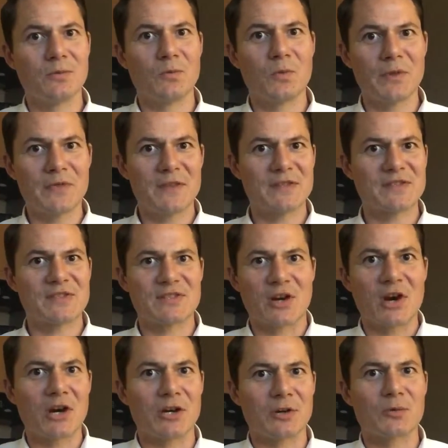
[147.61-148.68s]
with the
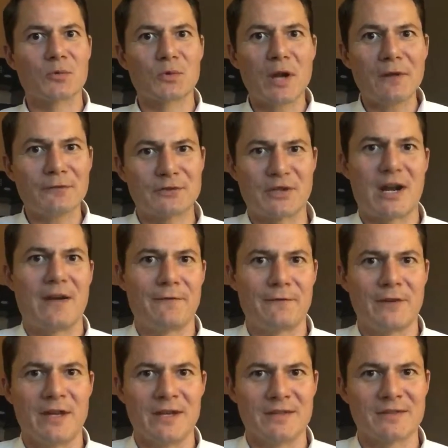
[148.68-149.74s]
start rough draft
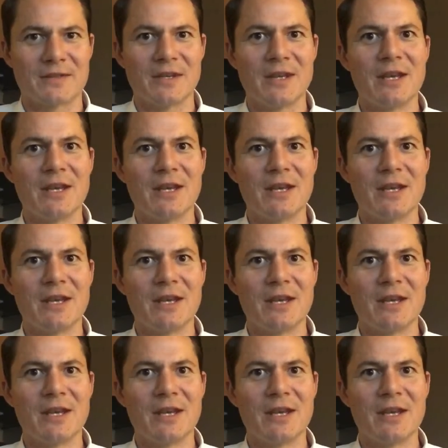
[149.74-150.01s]
phase.